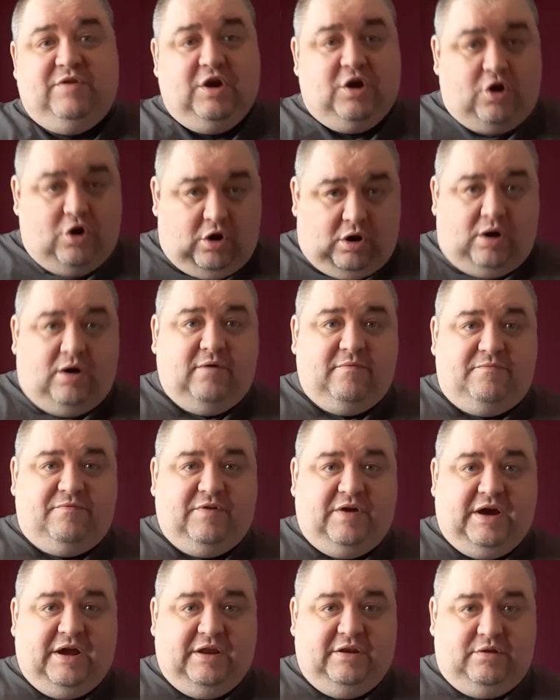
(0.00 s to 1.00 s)
you can't
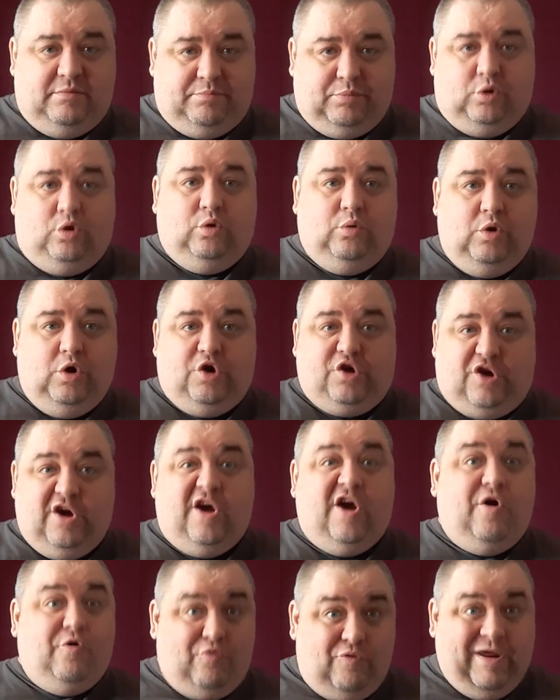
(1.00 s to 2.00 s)
find a
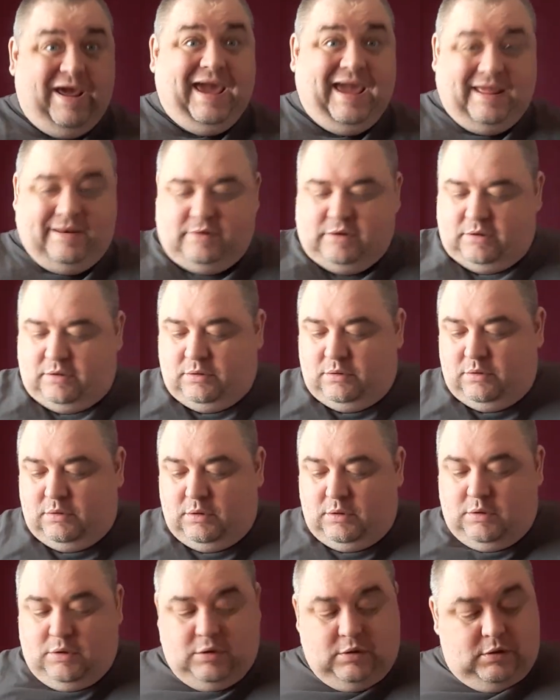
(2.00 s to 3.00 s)
Bullworker Red,
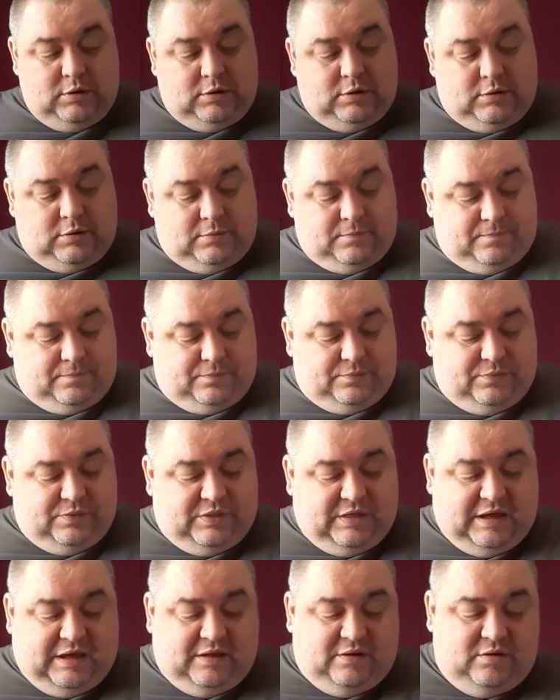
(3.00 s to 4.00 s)

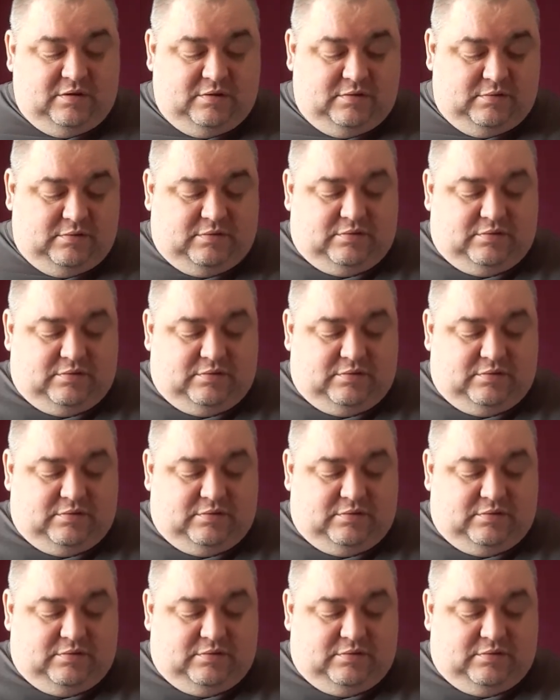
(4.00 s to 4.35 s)
then